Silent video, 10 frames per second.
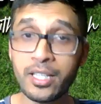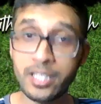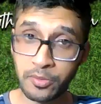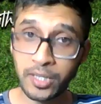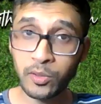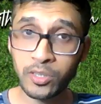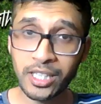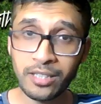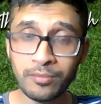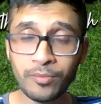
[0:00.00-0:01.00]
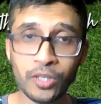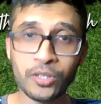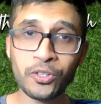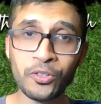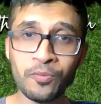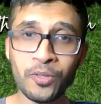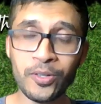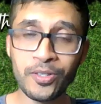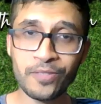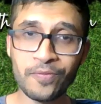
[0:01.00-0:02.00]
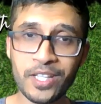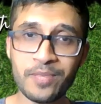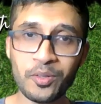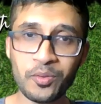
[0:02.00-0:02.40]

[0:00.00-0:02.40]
Subscribe to our channel on YouTube. Follow us on Facebook,